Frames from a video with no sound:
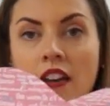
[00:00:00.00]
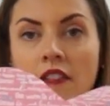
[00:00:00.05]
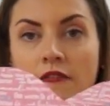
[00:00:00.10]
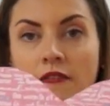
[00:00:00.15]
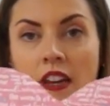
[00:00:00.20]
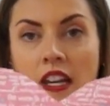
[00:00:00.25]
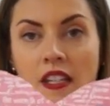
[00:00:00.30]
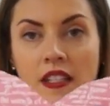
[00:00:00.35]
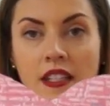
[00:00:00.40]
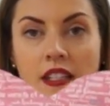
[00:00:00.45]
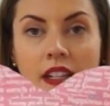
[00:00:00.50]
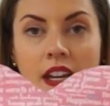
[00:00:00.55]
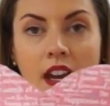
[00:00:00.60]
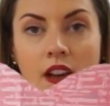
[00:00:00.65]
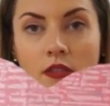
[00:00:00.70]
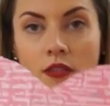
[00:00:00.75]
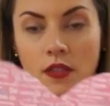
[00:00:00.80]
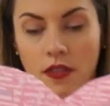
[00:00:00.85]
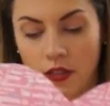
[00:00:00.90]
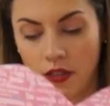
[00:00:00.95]
face
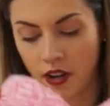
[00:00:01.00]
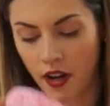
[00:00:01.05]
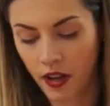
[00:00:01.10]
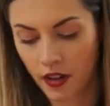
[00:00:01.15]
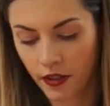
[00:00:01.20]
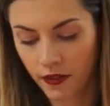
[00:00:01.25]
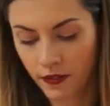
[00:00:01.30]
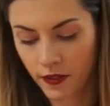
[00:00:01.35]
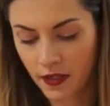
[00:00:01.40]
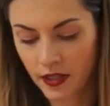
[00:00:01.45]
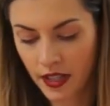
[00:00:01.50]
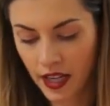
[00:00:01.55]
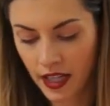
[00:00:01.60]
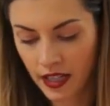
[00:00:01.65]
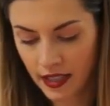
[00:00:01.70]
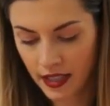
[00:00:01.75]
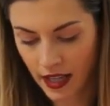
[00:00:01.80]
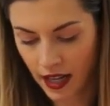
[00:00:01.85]
down, so the colorful side